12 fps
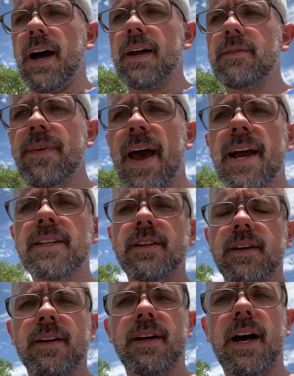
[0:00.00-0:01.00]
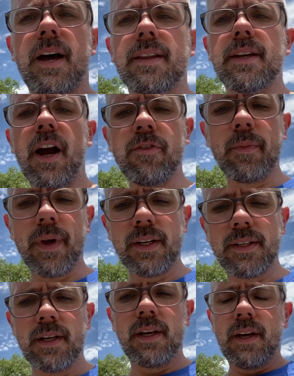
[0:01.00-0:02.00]
In fact, the
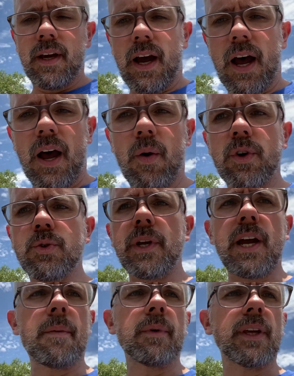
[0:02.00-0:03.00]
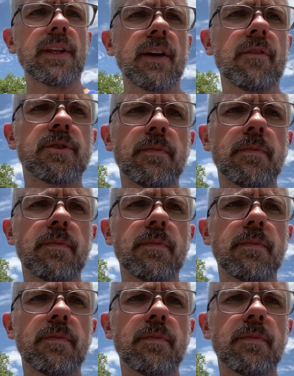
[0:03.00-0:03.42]
government, which we commonly think of as